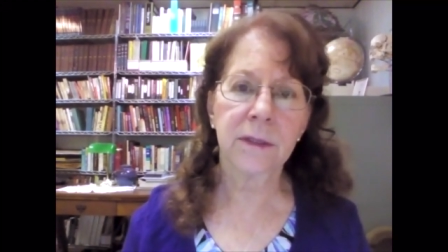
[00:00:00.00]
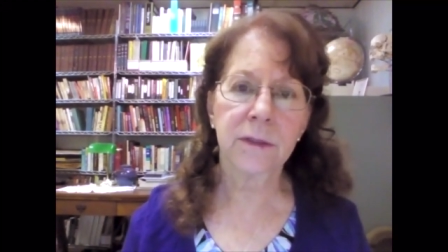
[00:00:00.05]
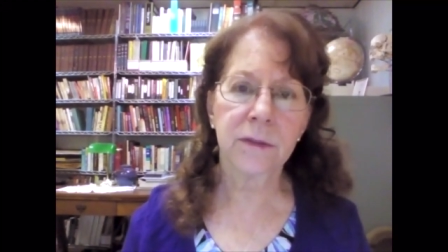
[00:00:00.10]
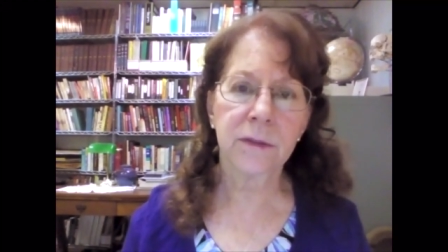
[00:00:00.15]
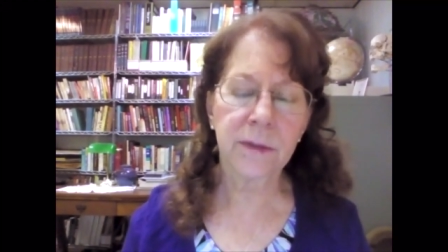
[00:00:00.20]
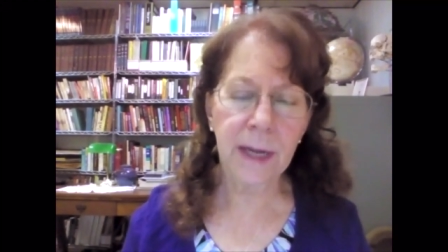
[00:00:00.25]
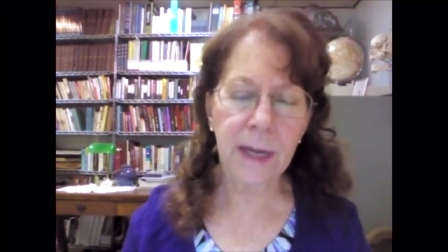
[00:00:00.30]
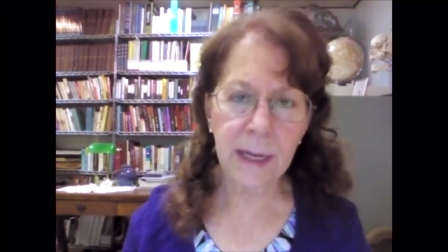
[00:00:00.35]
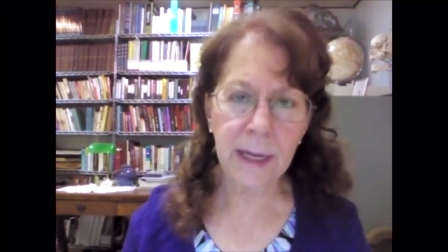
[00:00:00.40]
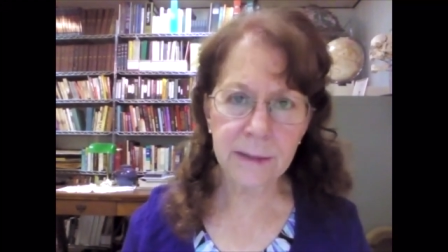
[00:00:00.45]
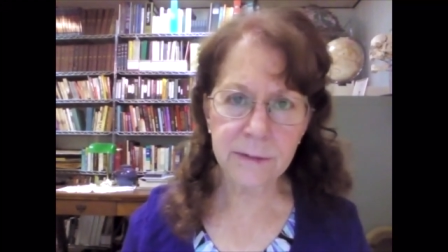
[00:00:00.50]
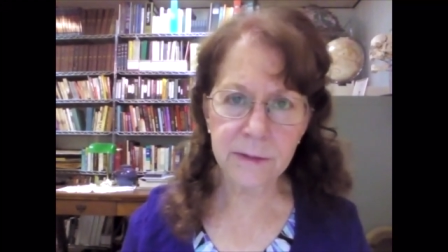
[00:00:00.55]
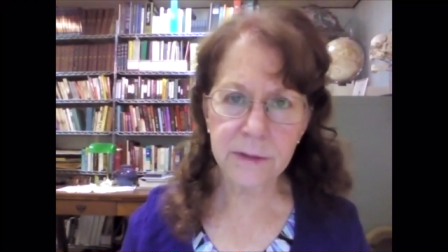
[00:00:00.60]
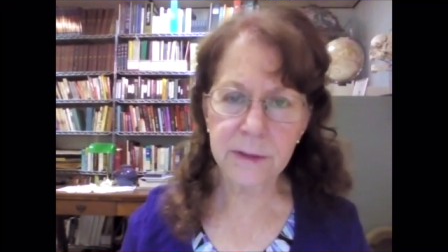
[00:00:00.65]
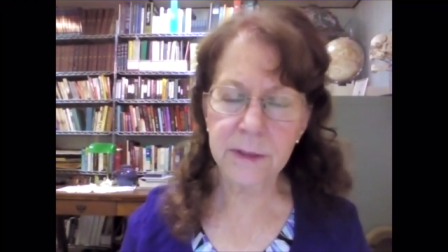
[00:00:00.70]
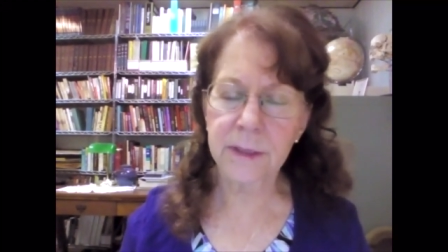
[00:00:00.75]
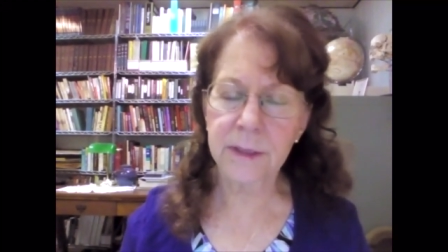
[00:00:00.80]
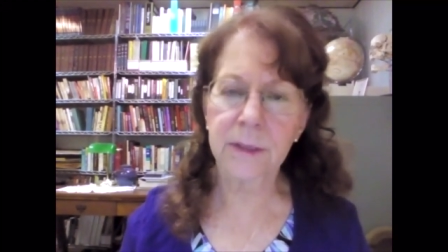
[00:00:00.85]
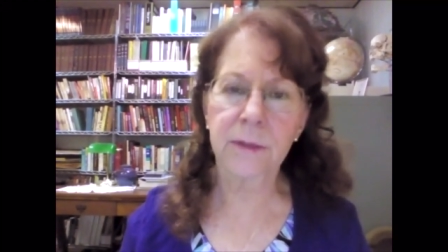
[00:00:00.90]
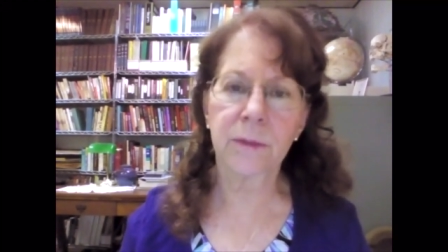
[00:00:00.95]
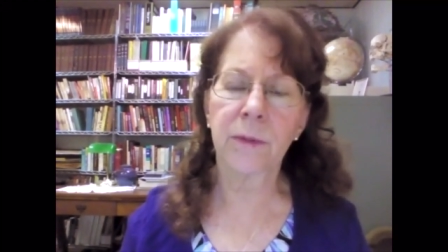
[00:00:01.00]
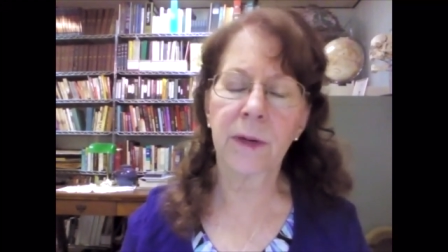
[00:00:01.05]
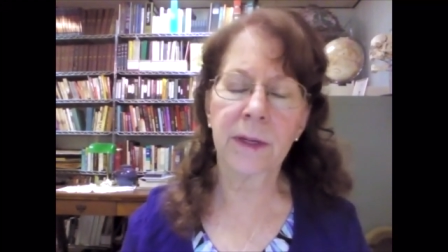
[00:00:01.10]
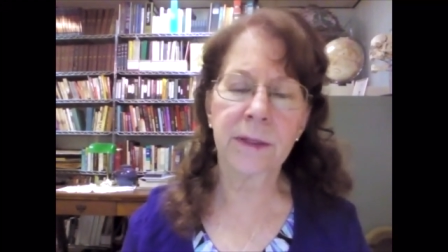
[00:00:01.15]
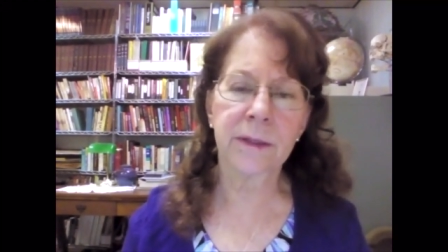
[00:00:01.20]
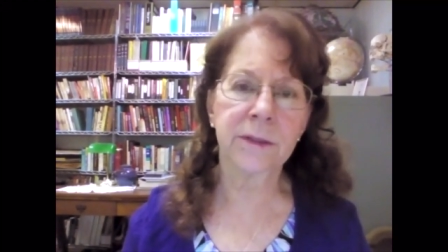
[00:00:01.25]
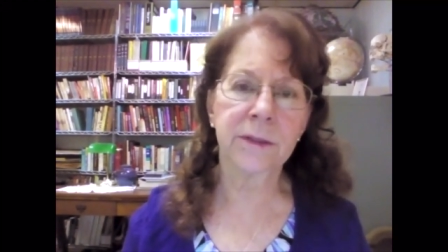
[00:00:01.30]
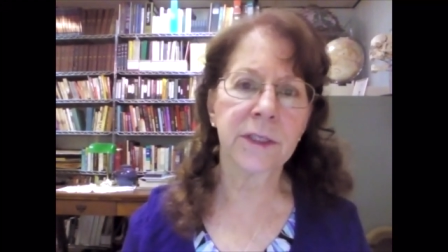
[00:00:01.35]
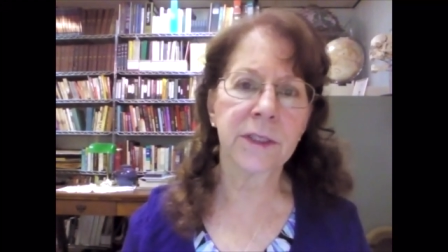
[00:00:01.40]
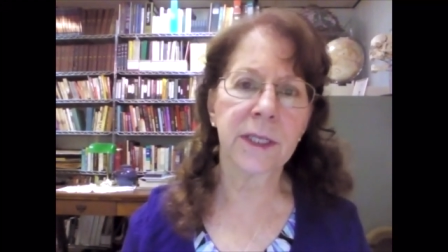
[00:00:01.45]
drastic
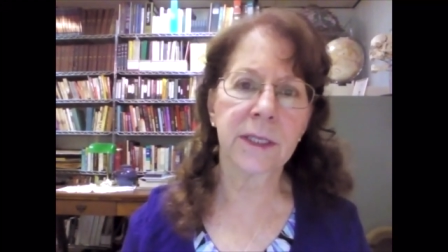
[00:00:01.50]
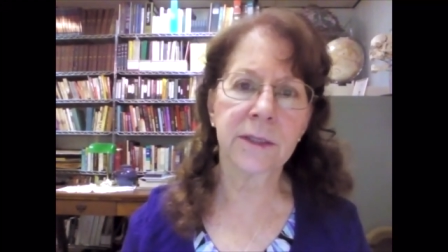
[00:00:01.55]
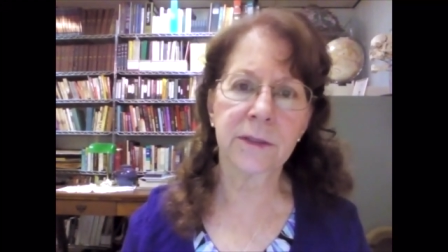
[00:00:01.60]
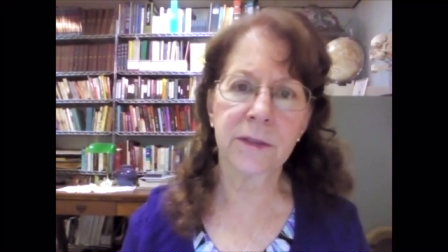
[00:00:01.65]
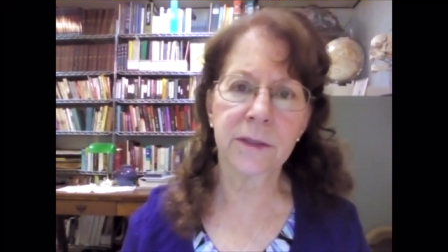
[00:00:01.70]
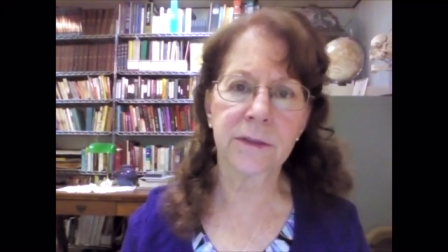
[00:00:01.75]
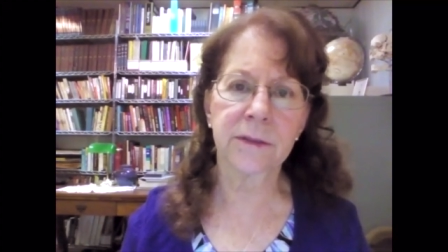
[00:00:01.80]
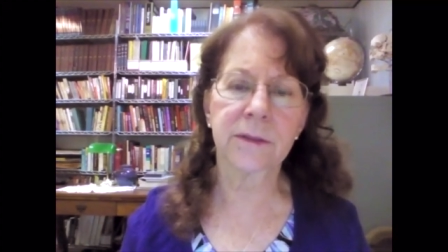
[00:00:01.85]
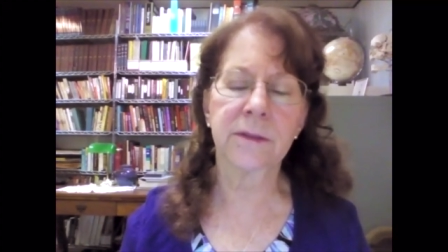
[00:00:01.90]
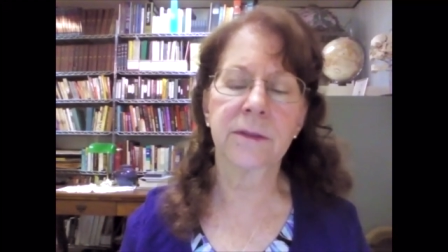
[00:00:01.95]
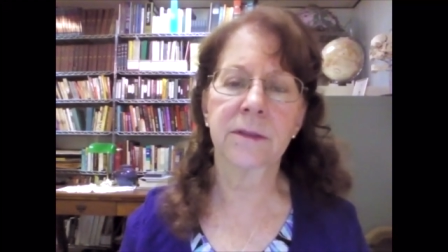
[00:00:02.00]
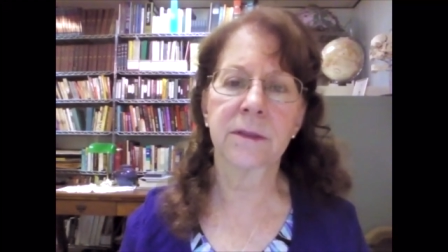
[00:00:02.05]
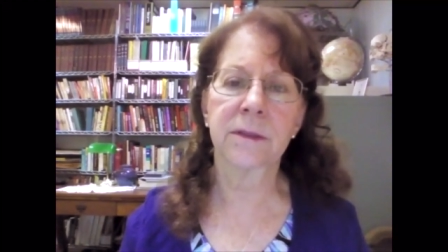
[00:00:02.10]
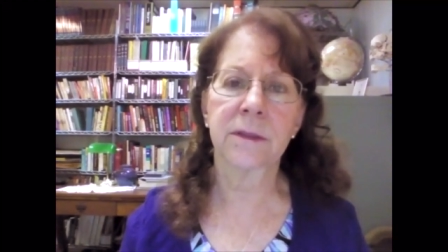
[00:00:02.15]
weather changes.